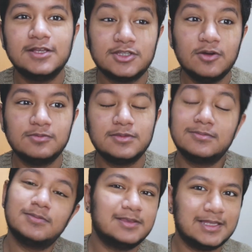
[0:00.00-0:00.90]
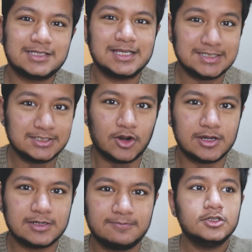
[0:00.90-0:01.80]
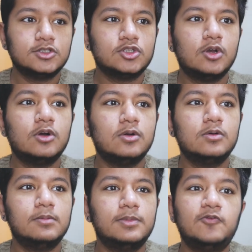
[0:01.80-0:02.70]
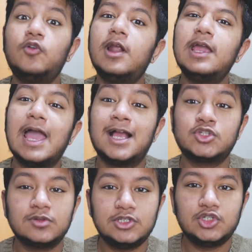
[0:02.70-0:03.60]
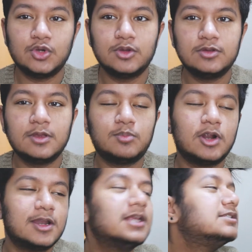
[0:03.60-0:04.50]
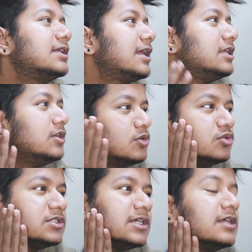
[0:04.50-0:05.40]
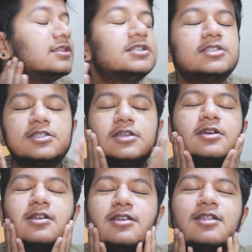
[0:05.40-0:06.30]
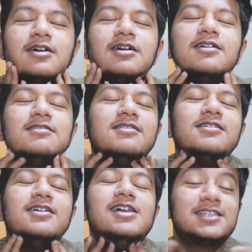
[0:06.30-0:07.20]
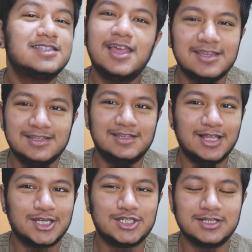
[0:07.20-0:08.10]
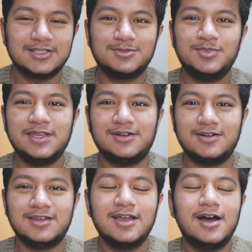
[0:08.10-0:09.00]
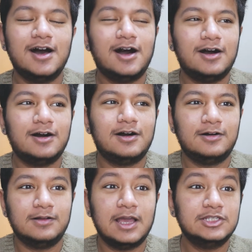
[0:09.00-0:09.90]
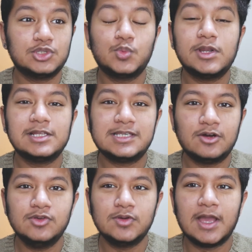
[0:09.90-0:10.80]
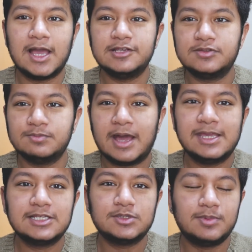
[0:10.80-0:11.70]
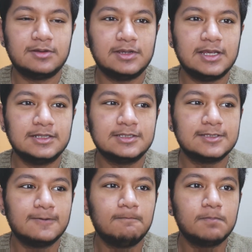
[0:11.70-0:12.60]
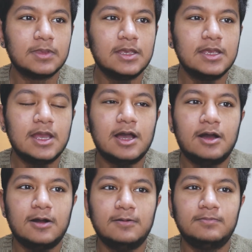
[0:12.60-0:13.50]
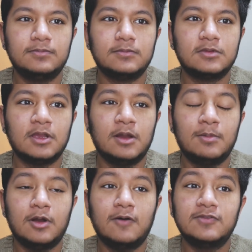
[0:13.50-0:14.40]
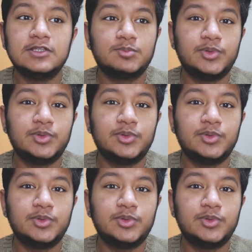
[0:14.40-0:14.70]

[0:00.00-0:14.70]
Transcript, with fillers: so let's get started. So before I actually show you the products that I use to get this slightly luscious beard, uh, I just want to tell you guys my experience um, of, of, this